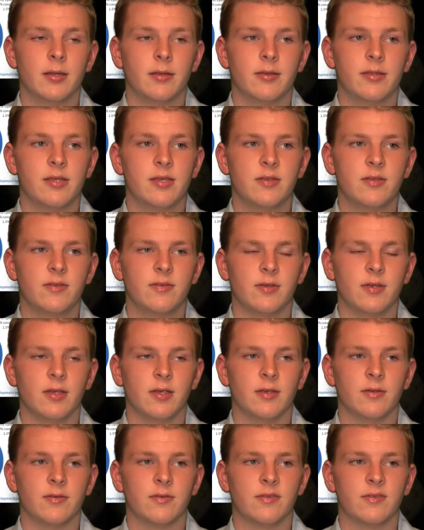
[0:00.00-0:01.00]
this
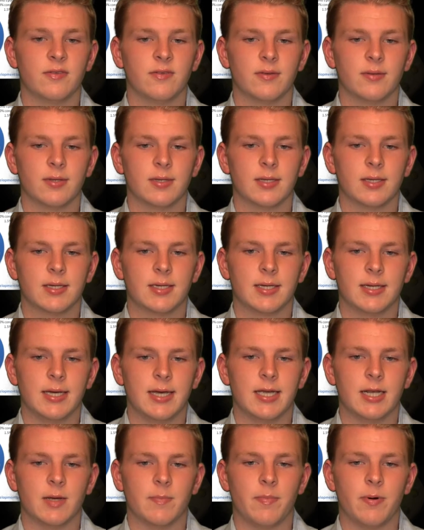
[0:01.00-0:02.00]
is
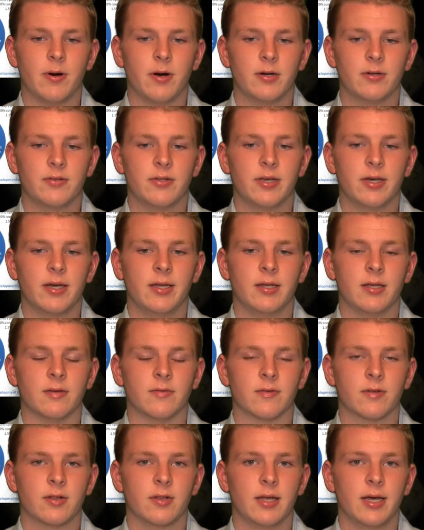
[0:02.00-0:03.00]
an apartheid
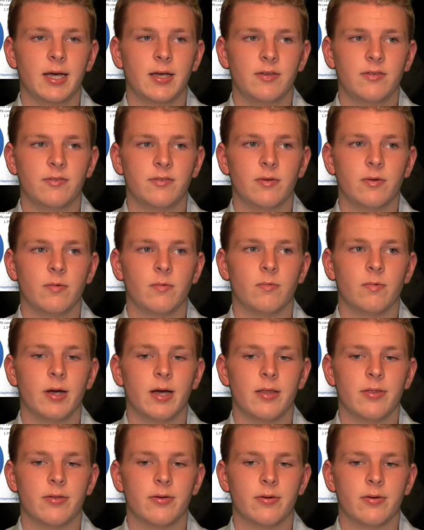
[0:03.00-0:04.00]
of class
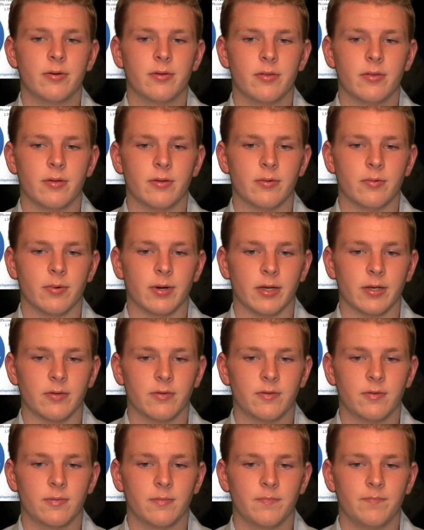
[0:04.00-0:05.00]
rather than
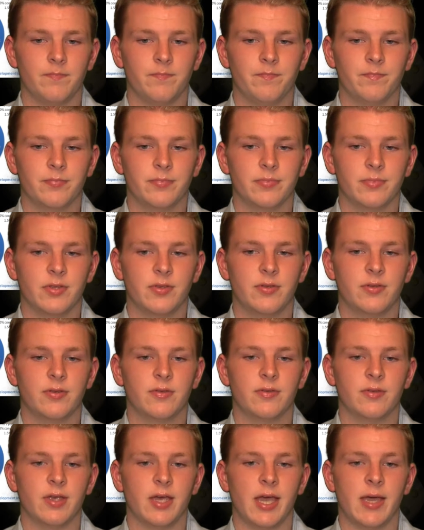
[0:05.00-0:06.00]
race. This
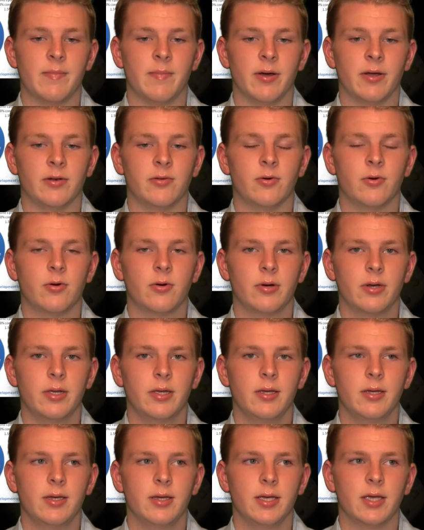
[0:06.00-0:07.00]
is a
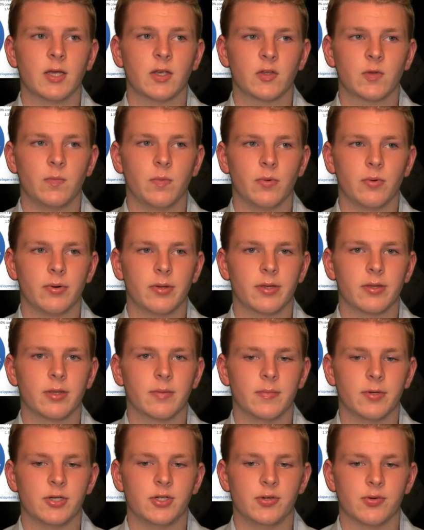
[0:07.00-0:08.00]
minority exploiting the
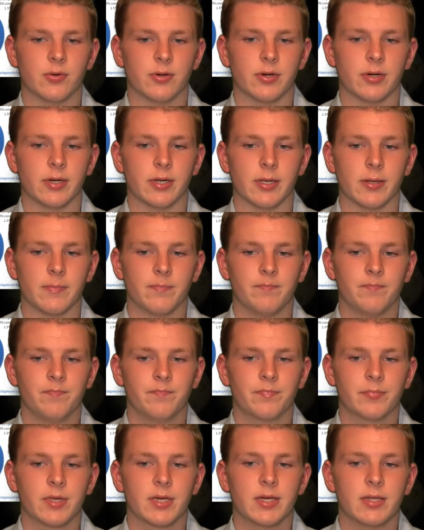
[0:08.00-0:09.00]
majority.
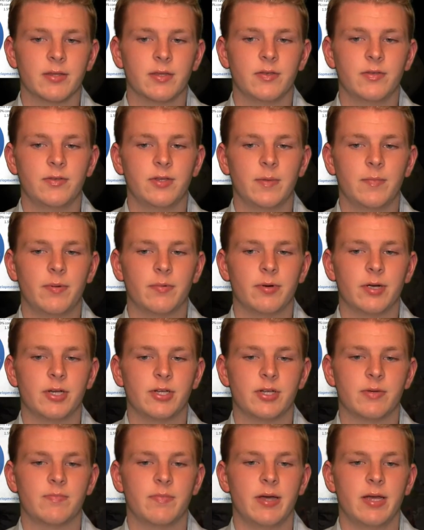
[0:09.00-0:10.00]
This
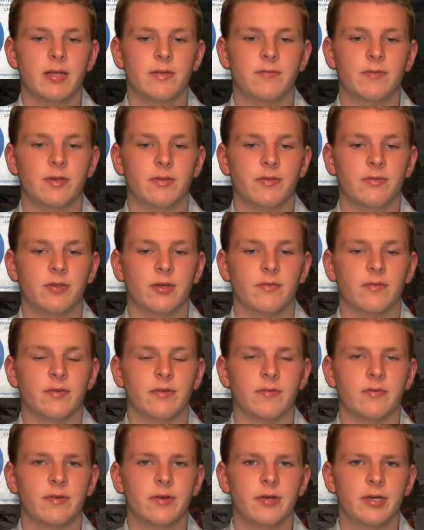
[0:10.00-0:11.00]
separation manifests itself in
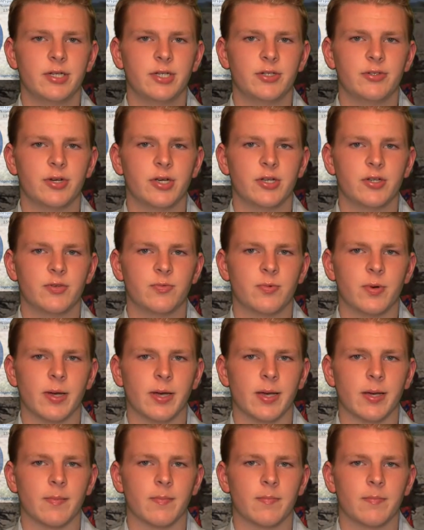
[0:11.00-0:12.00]
a very strange
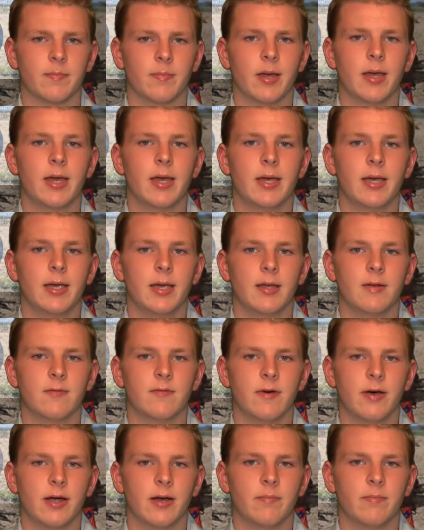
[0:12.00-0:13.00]
way,
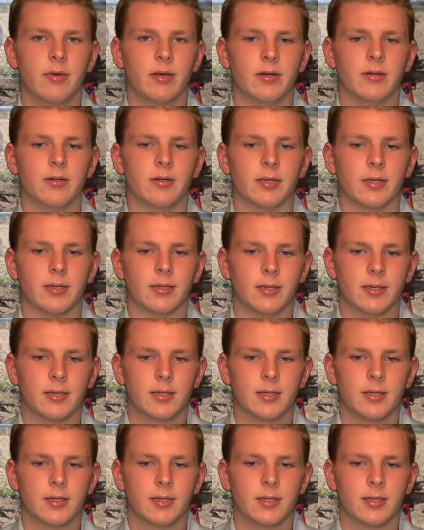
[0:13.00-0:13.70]
environmentally.